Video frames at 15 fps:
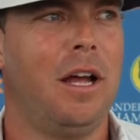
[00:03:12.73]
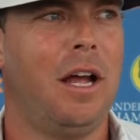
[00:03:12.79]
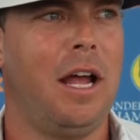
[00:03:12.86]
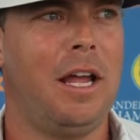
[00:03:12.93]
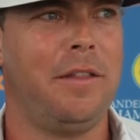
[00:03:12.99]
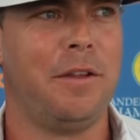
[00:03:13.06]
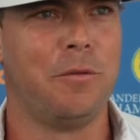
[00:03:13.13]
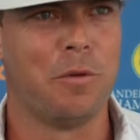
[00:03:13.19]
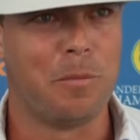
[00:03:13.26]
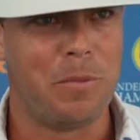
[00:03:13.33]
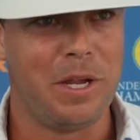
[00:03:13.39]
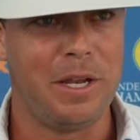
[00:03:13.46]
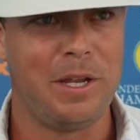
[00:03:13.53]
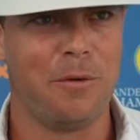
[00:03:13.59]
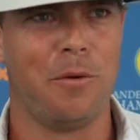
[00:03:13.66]
and then
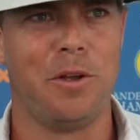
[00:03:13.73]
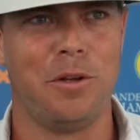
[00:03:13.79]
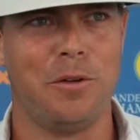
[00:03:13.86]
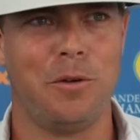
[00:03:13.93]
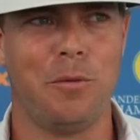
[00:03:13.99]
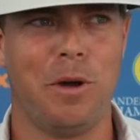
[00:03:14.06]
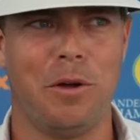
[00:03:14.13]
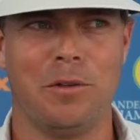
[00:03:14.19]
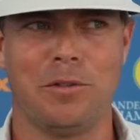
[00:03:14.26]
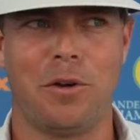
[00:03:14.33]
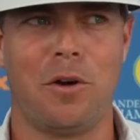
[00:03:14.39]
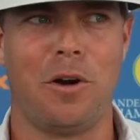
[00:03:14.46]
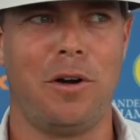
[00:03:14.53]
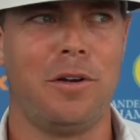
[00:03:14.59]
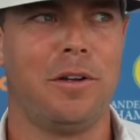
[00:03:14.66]
repeating what you do well is
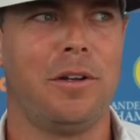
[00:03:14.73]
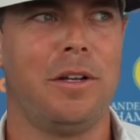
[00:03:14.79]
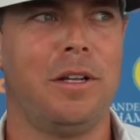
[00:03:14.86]
hard.